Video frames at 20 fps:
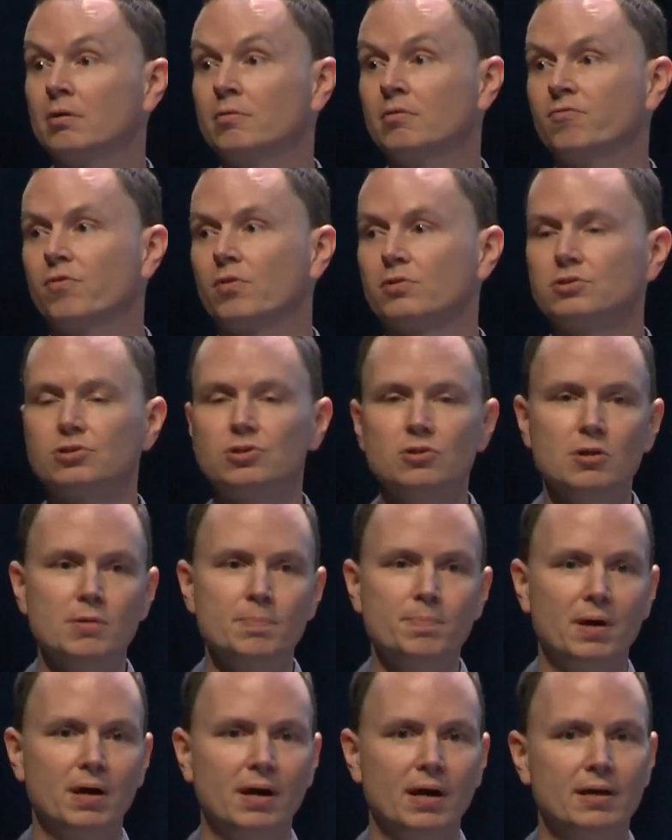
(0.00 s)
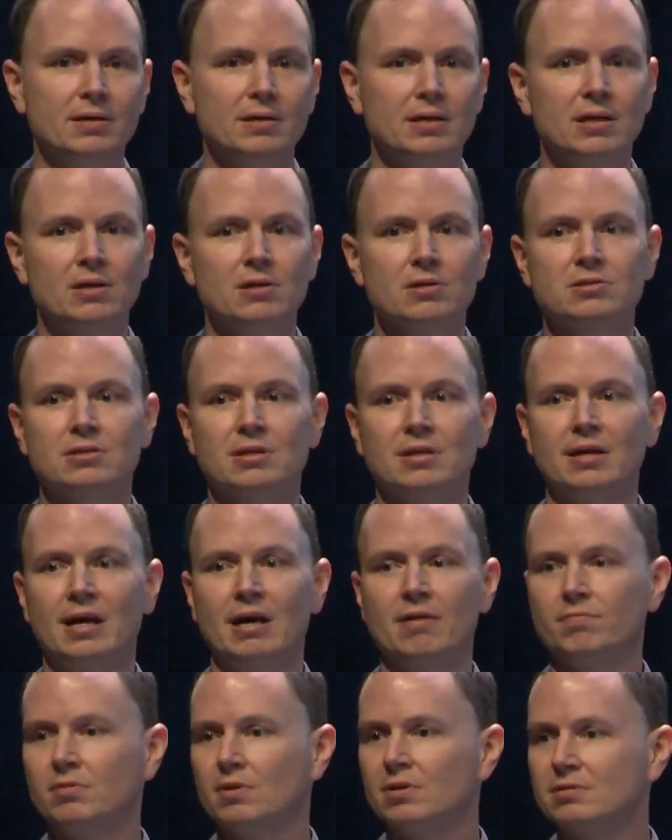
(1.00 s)
for two pioneers that
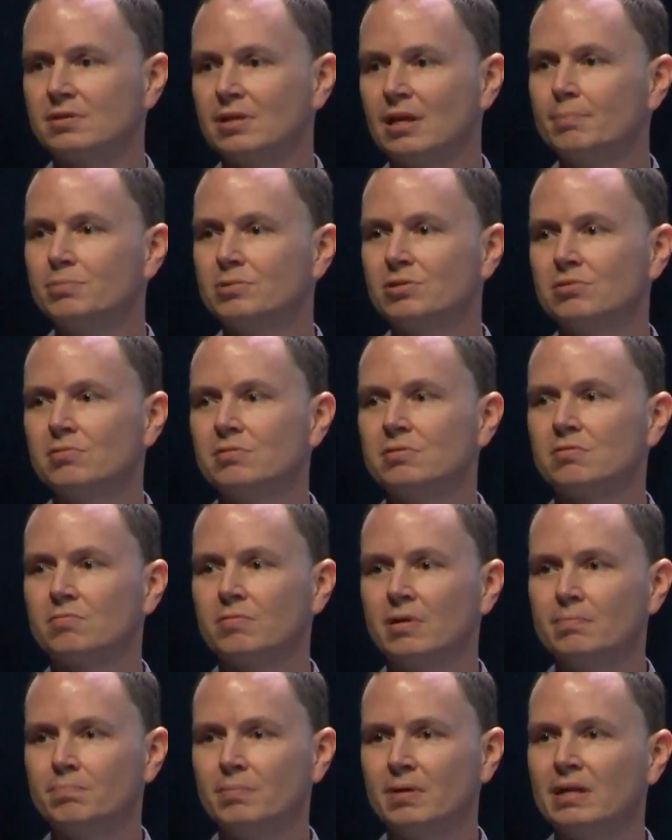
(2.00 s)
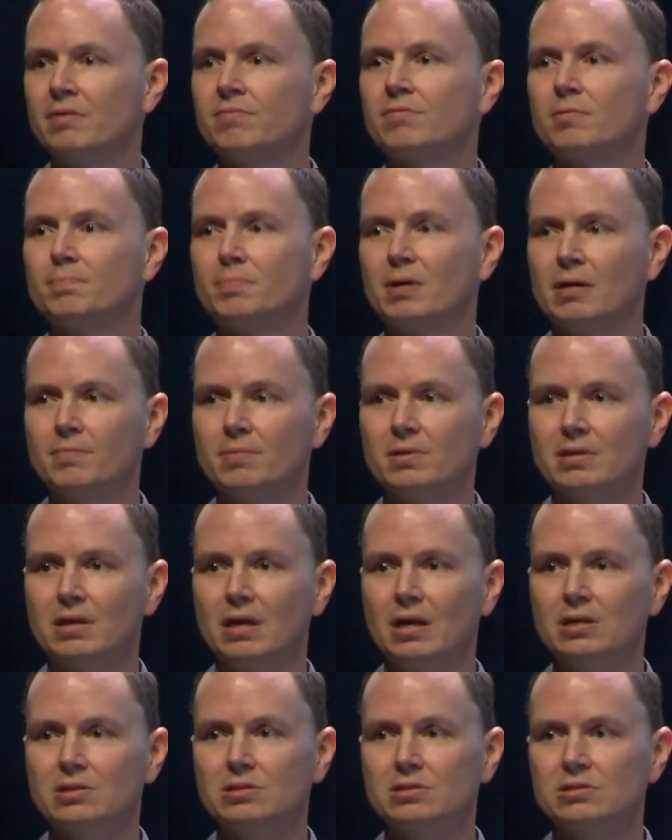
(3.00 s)
I've looked up to and read many of their
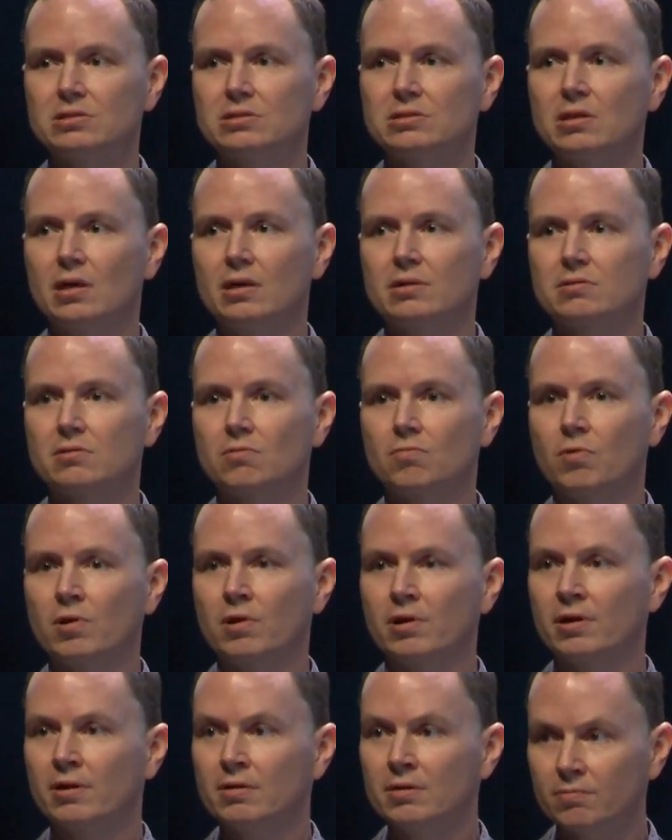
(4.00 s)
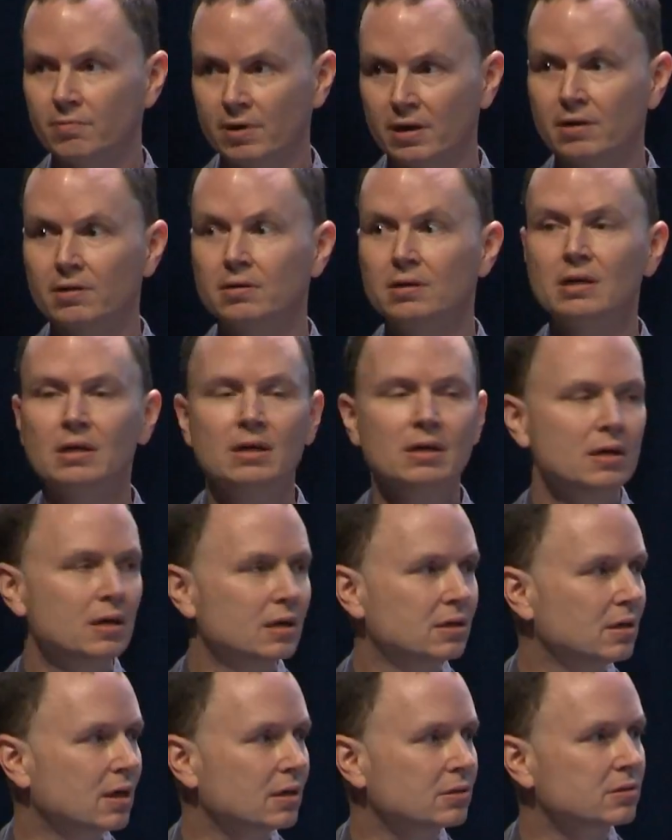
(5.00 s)
publications, Dr. Ware
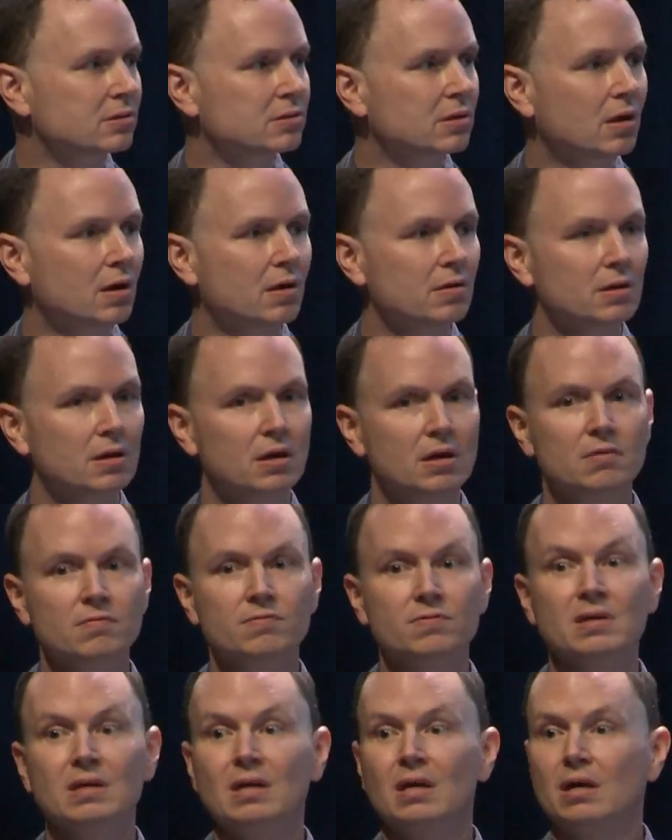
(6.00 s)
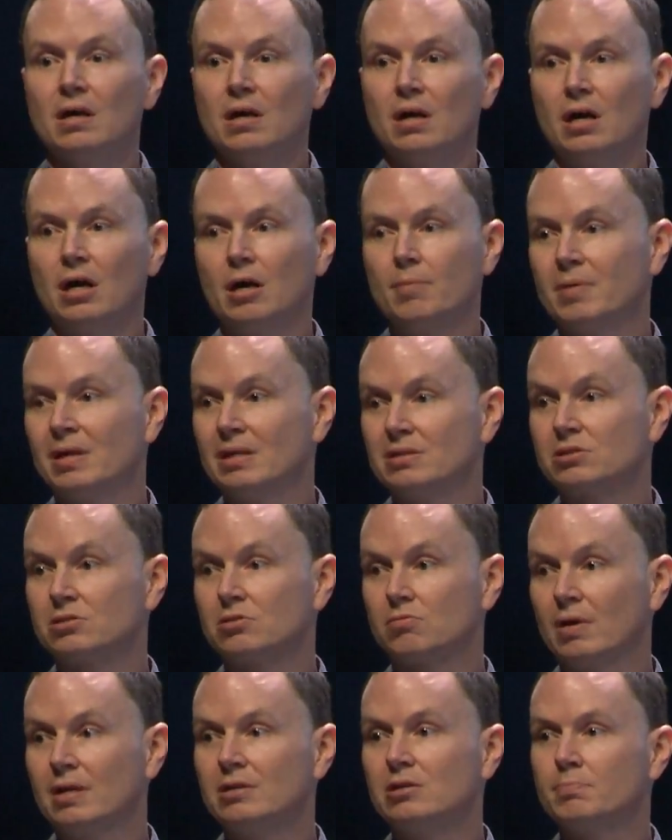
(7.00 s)
and Dr. Tarlov. It's
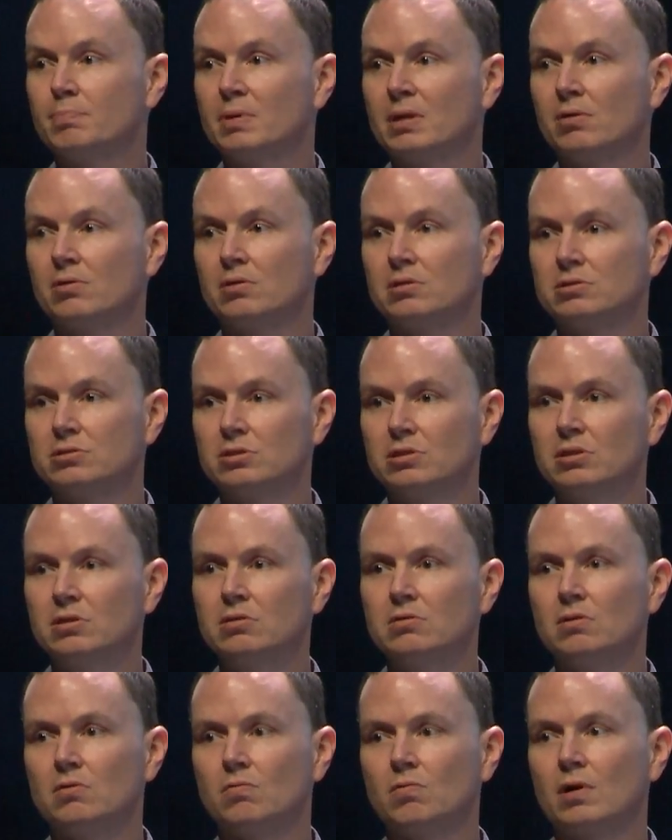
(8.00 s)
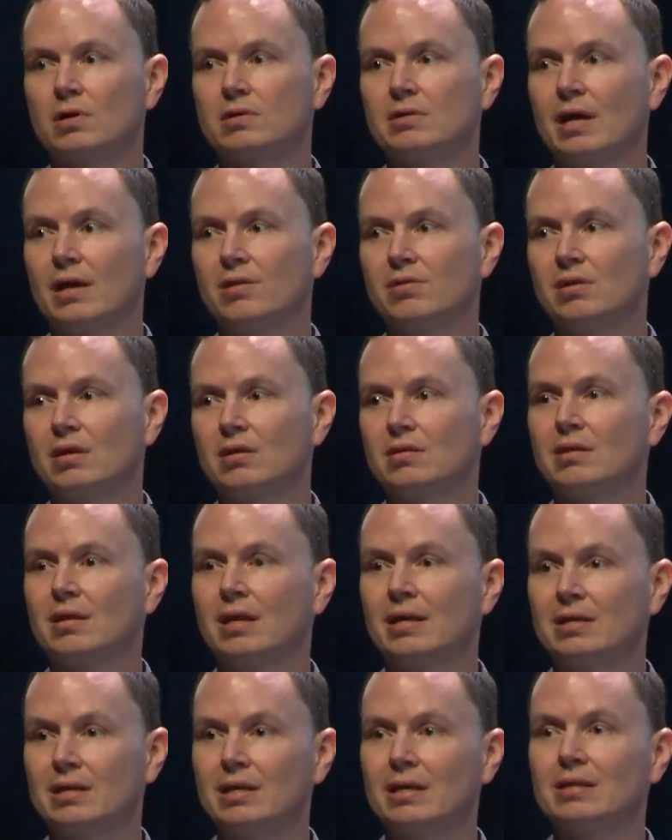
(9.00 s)
great to be able to continue the work that I think
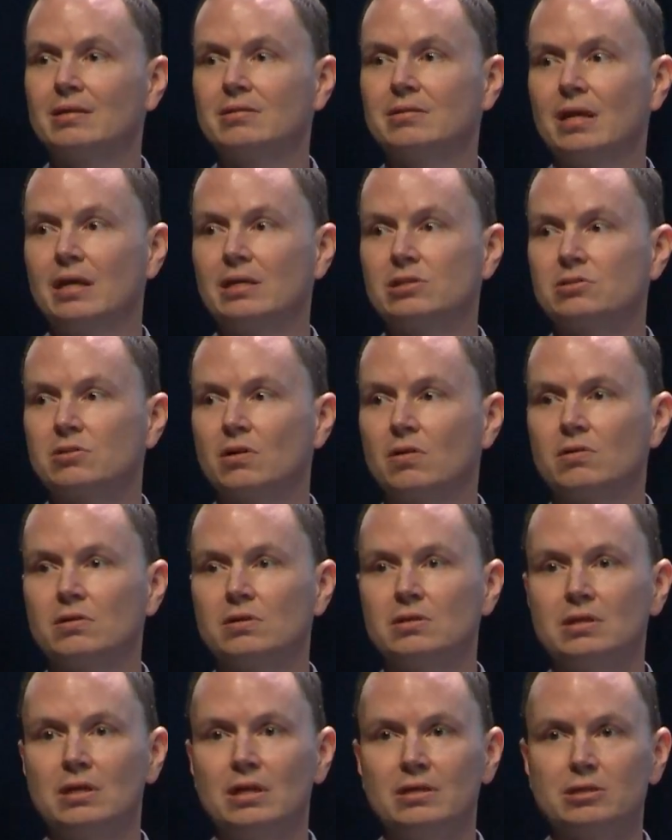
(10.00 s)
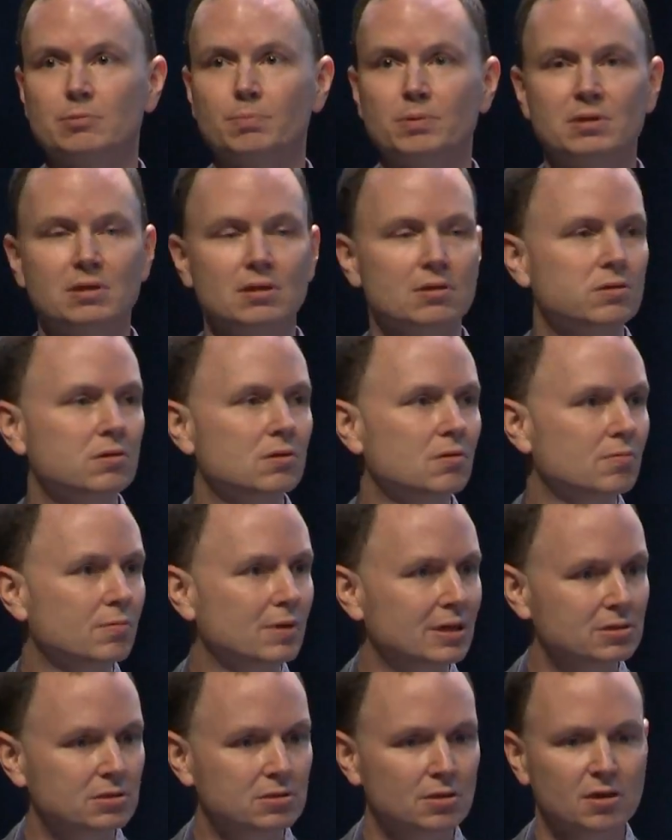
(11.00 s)
they started in this particular
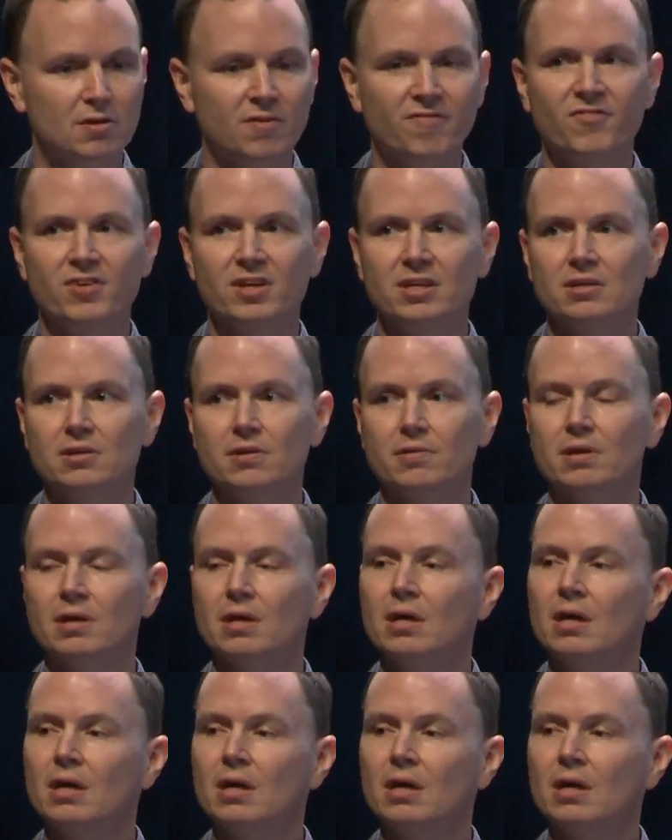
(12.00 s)
research field.